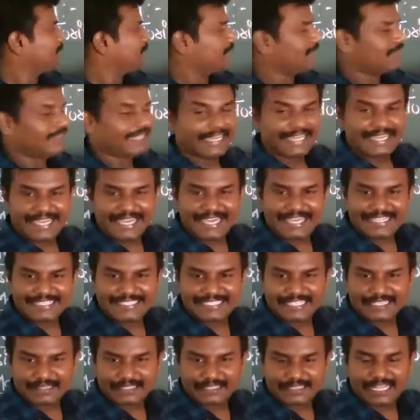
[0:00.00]
the
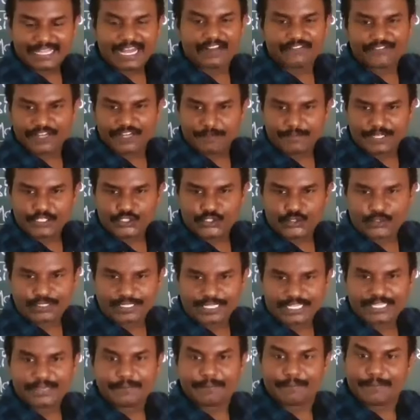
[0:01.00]
aging. After
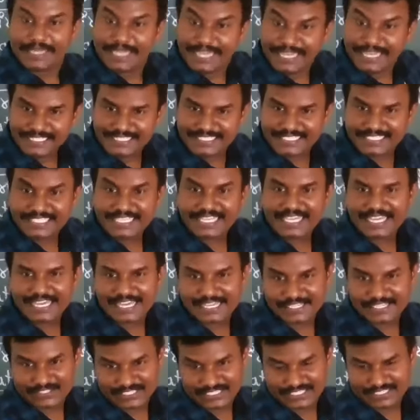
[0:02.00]
maturity begins
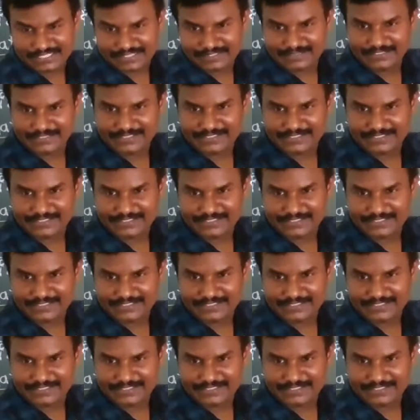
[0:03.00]
aging.